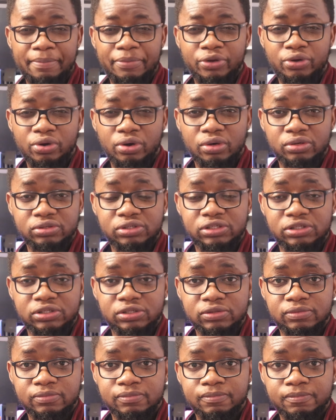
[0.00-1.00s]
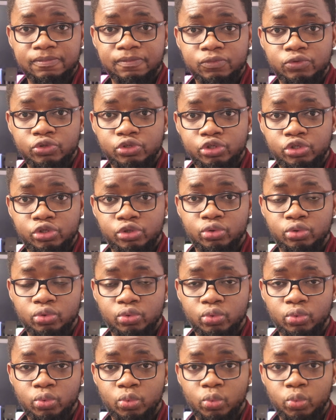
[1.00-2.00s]
because
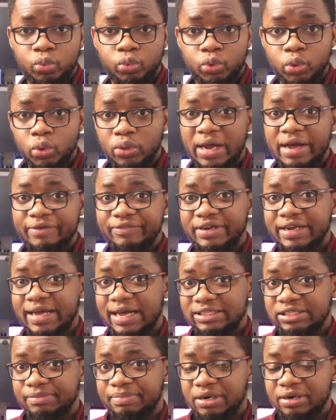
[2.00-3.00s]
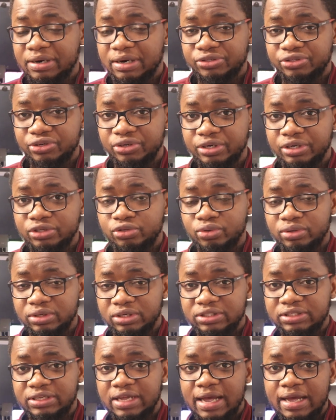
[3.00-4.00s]
you don't have any IT background, so you need to
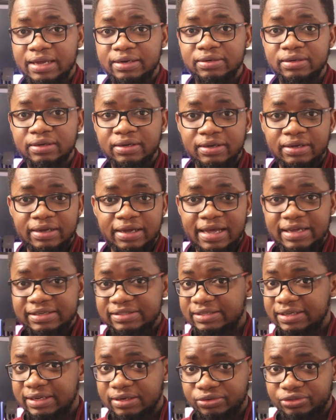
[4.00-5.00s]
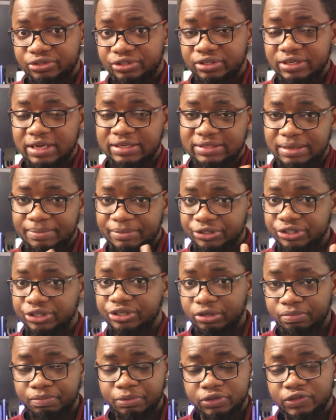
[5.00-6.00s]
understand SDLC, as I
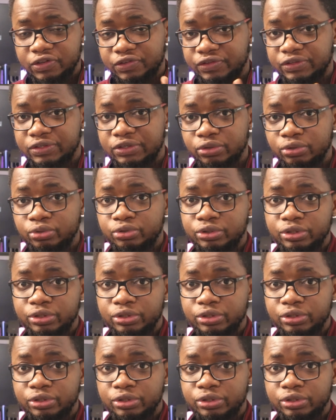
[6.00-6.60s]
mentioned in the previous video.